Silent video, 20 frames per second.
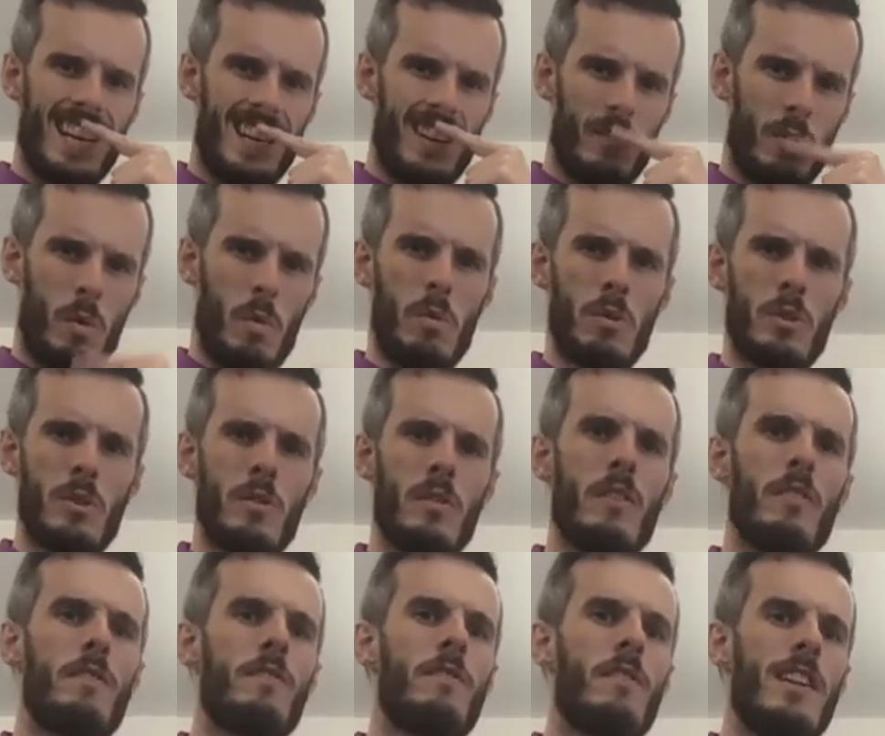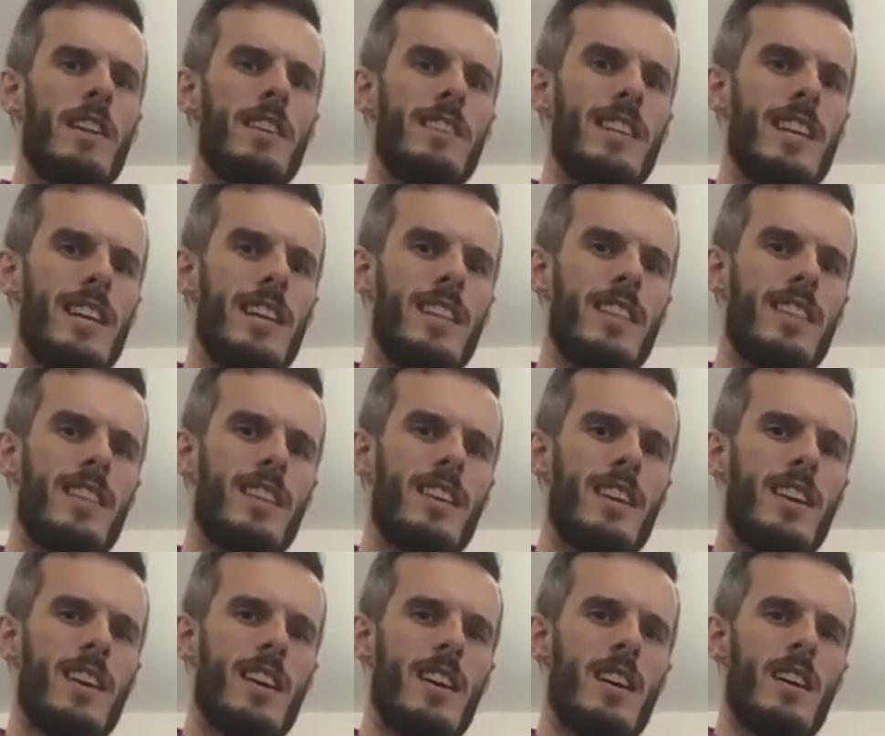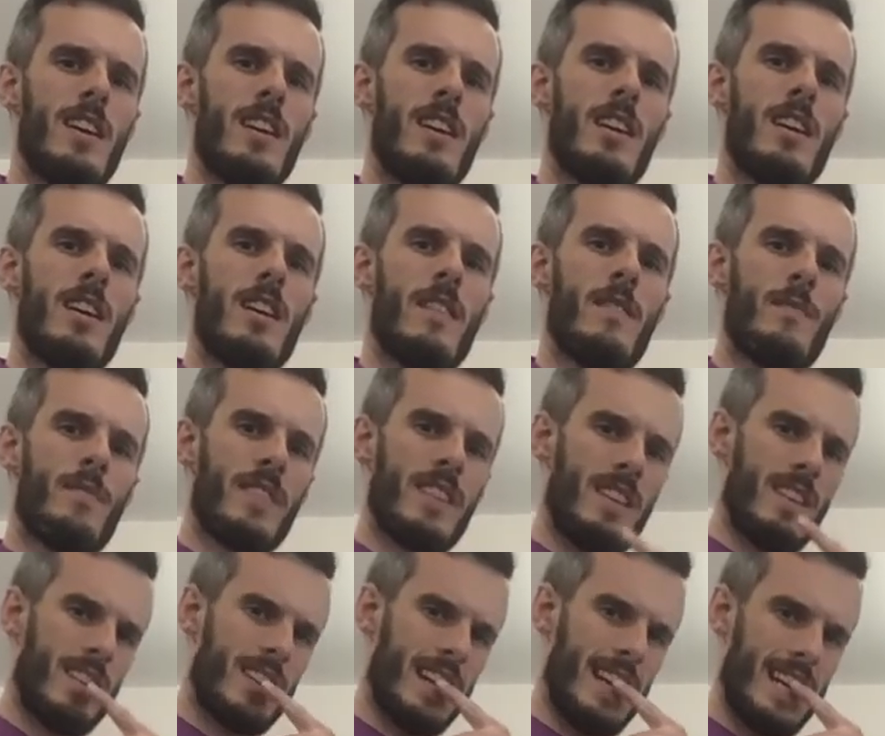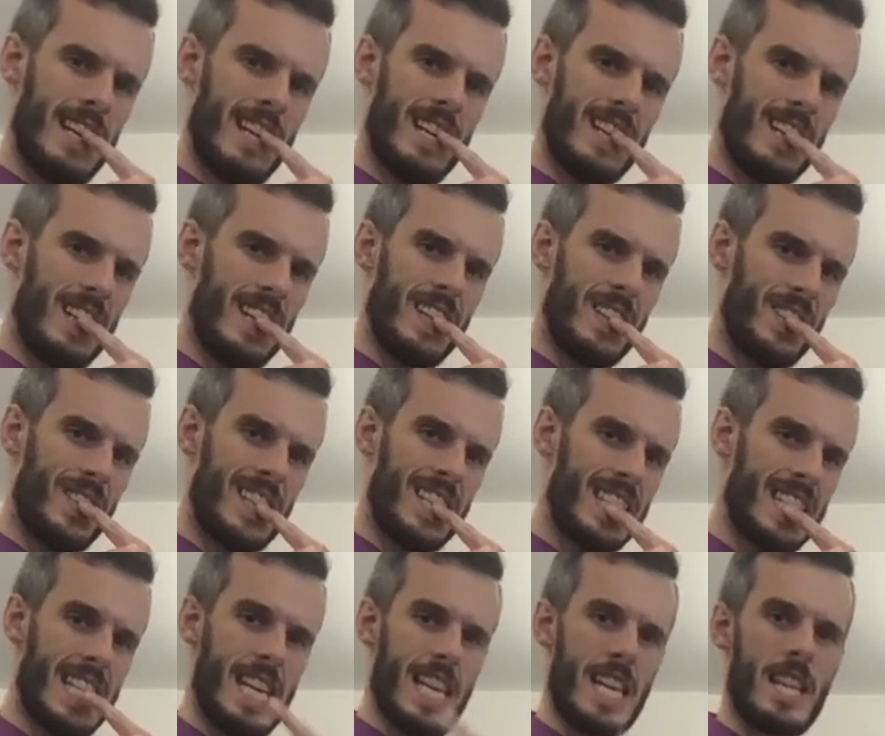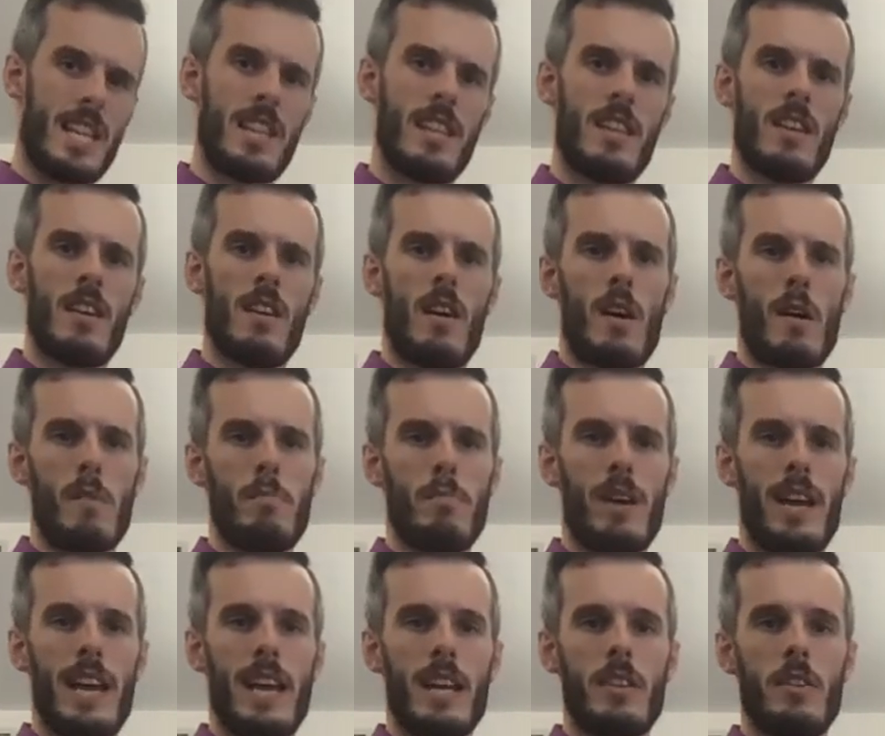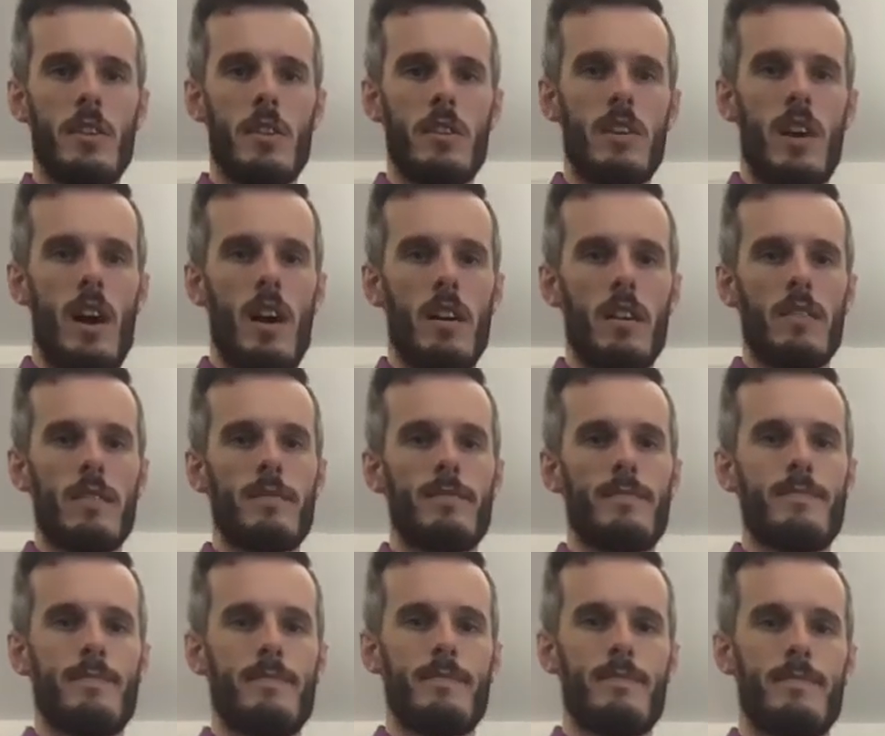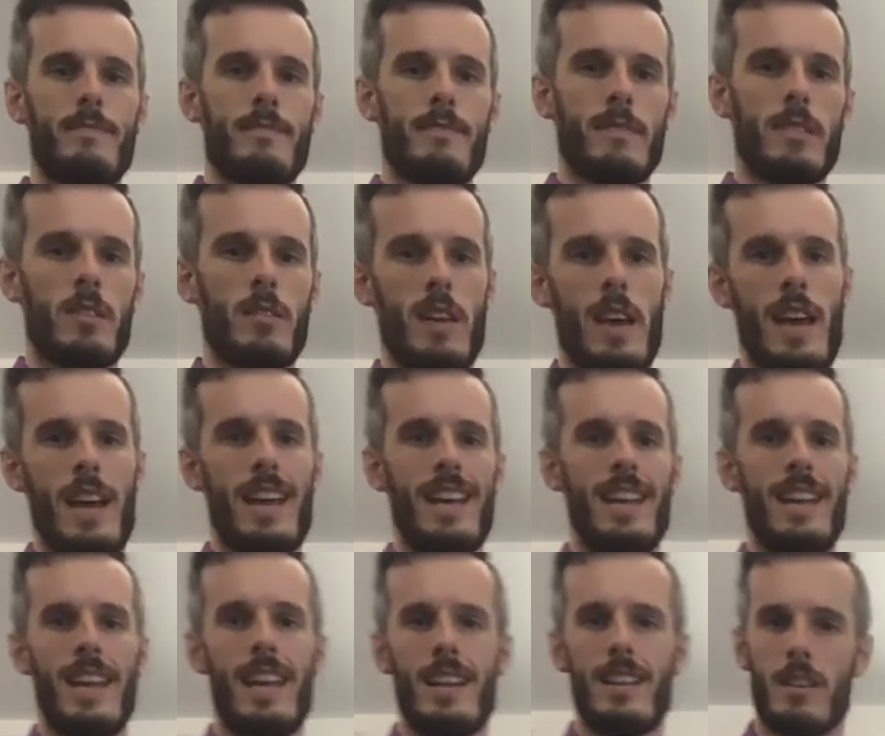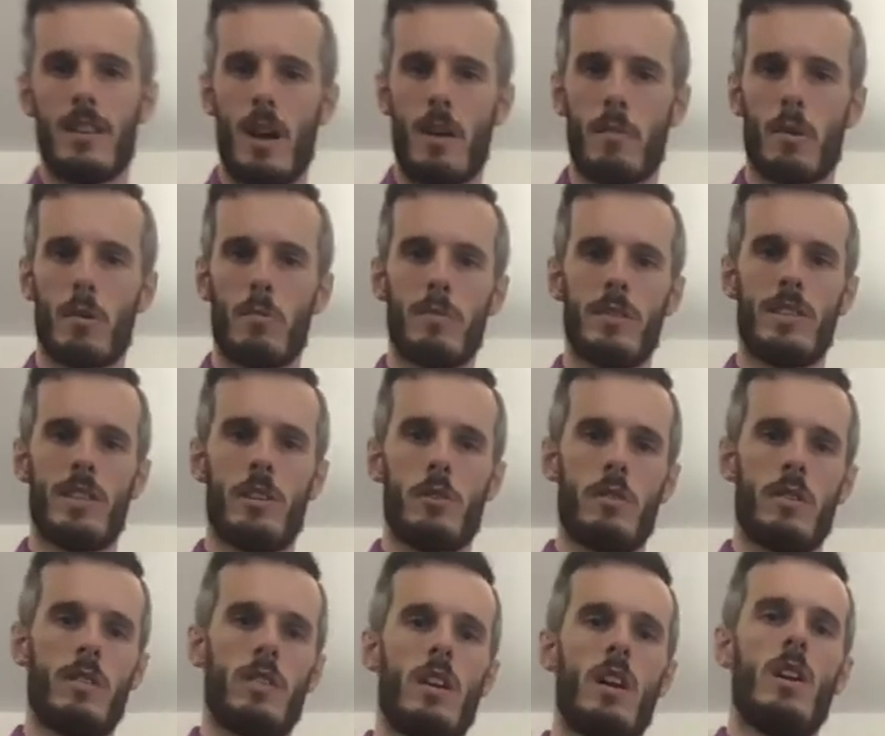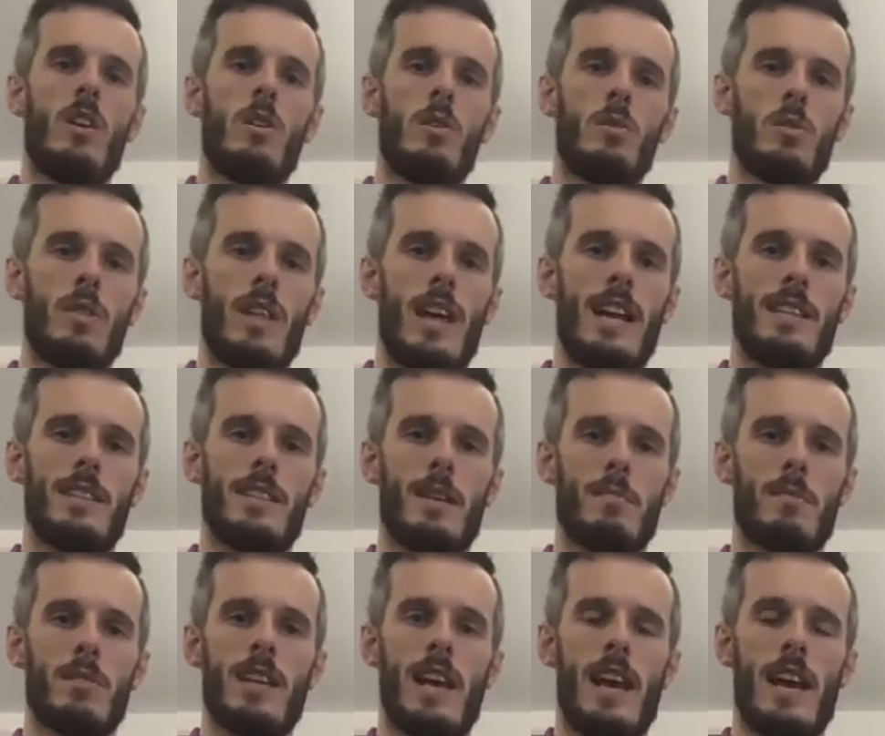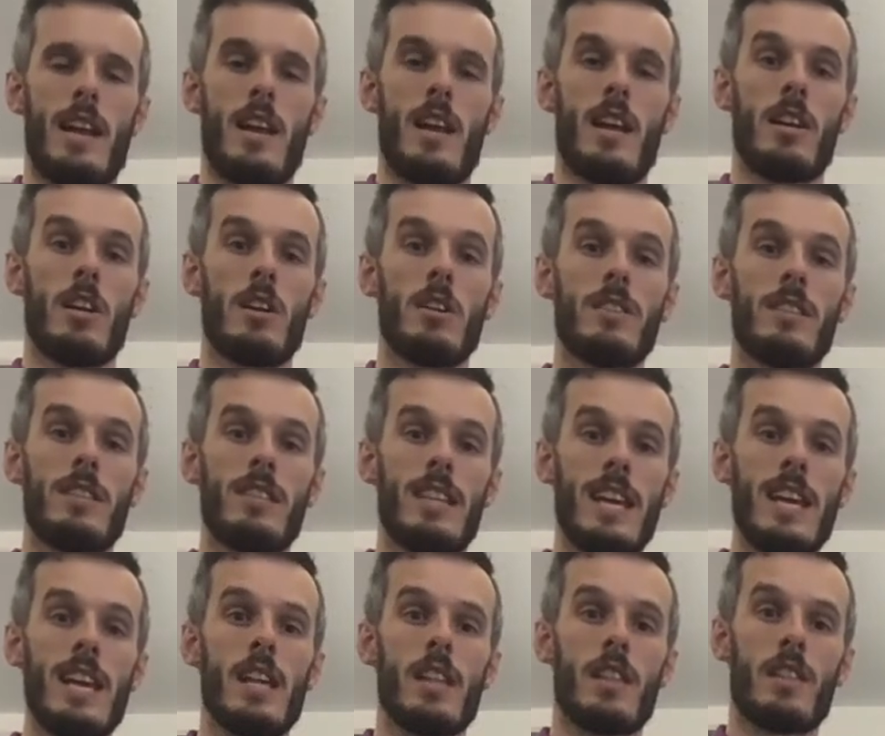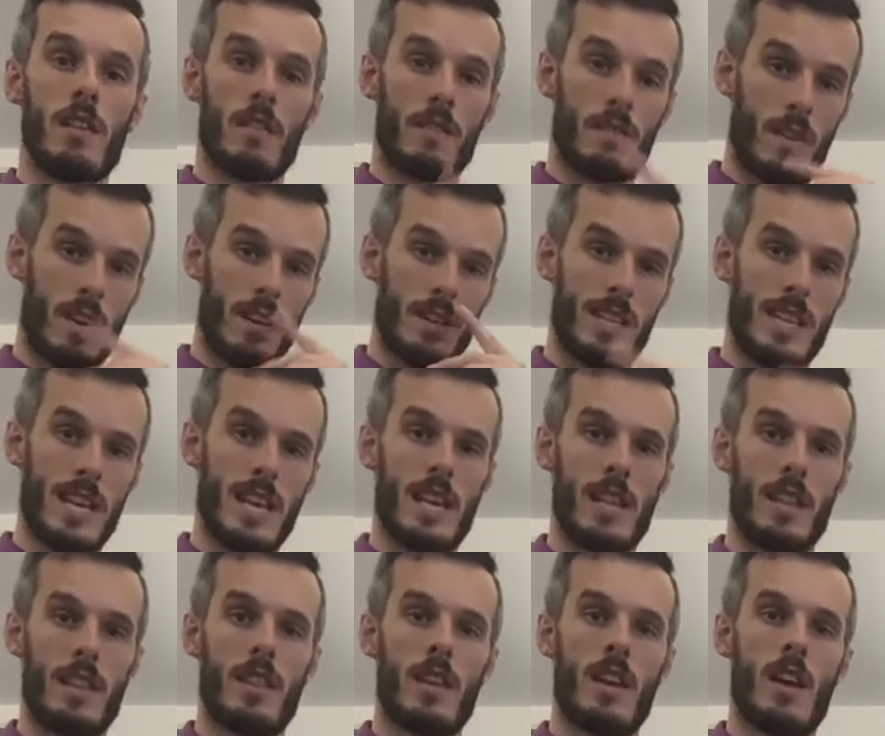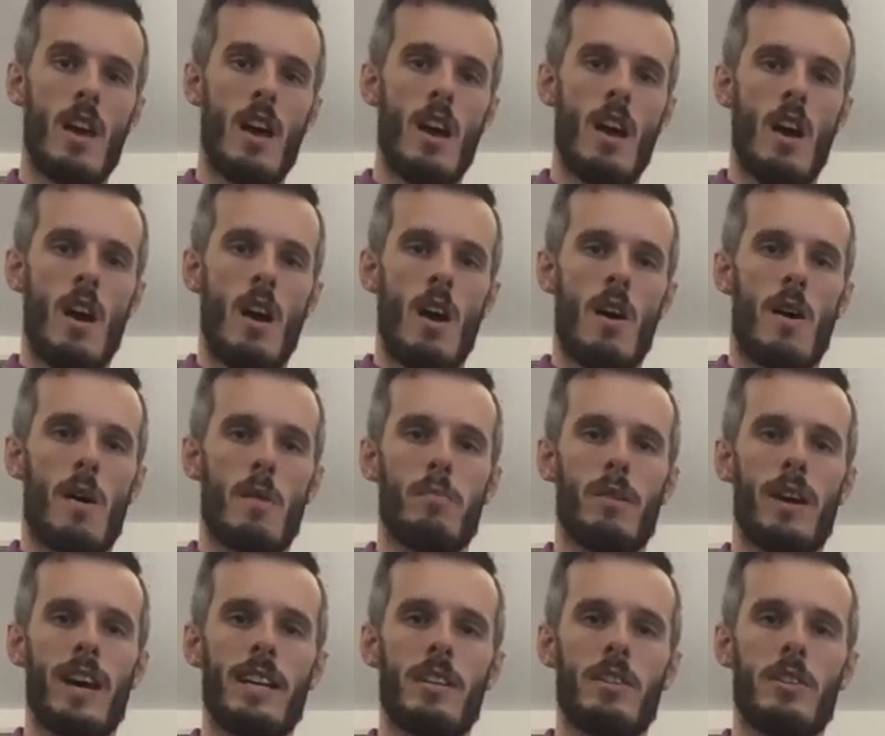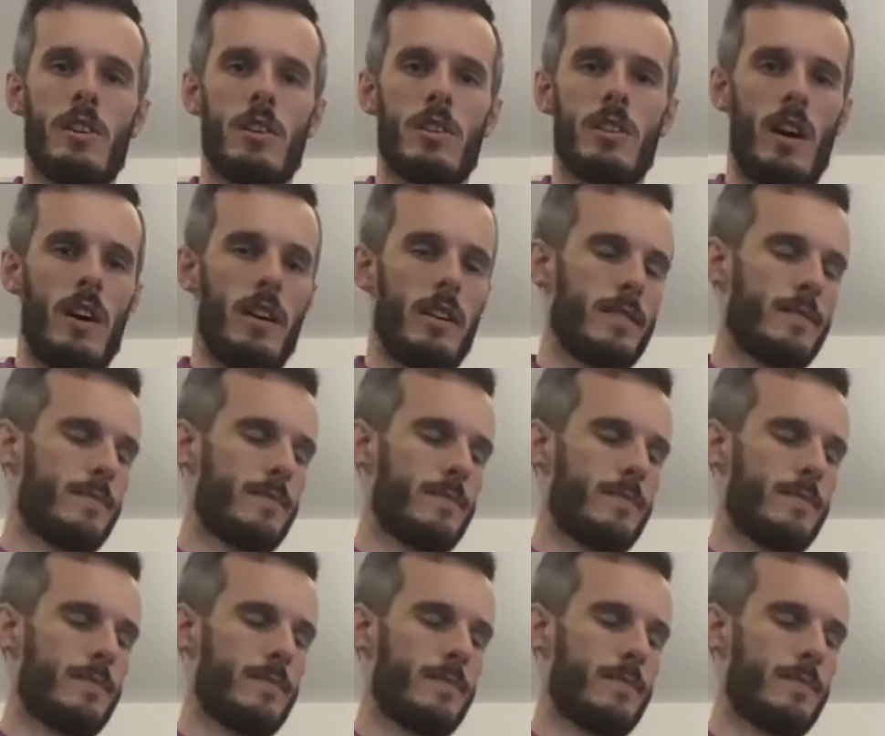We'll do the front teeth, okay? Your front teeth are blank to your tongue, okay, in anatomical position. So that is number 10. Your teeth, your front teeth are blank to your tongue.